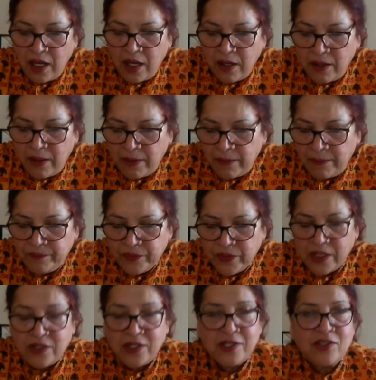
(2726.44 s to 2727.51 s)

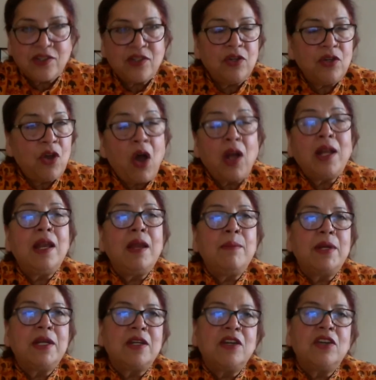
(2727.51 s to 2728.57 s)
not
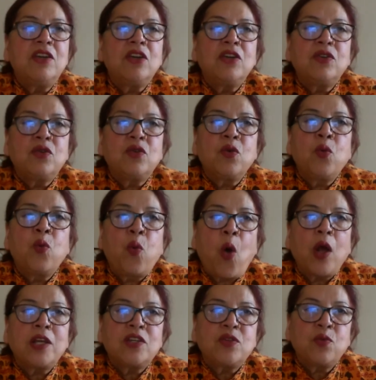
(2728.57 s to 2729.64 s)
limited to
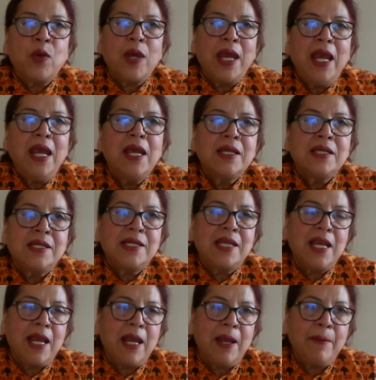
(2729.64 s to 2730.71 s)
what we
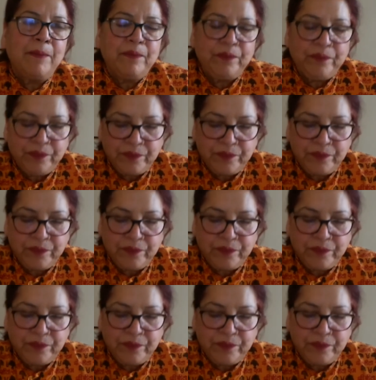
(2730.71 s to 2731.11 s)
see.